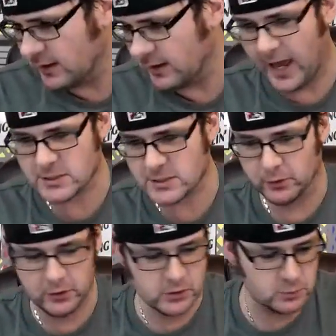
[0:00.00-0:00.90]
as per
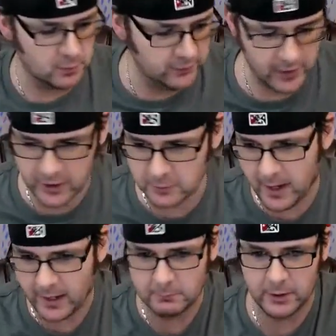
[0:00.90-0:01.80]
usual, the Iron
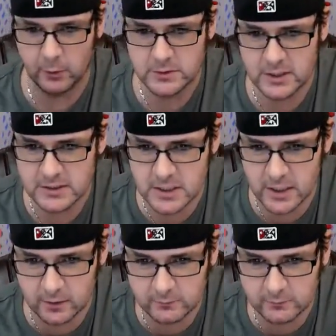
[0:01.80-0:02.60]
Man BOT's here.